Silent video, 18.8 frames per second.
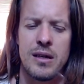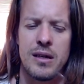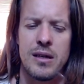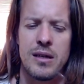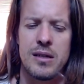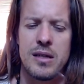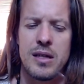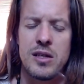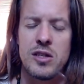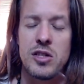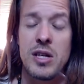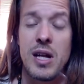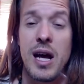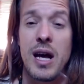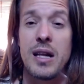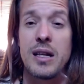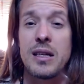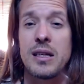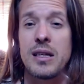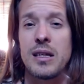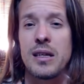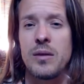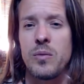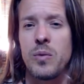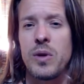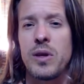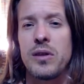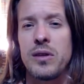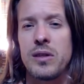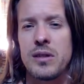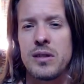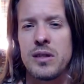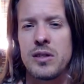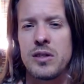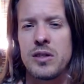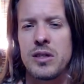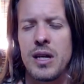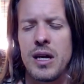intentionality, with
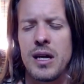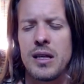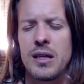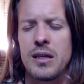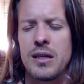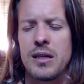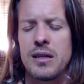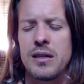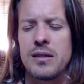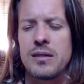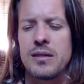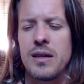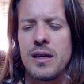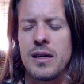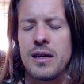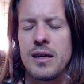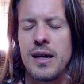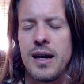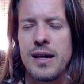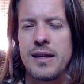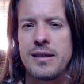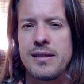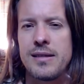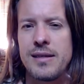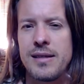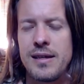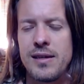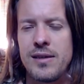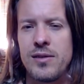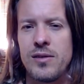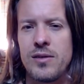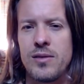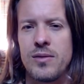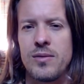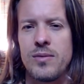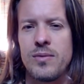intentionality, to say, I see you.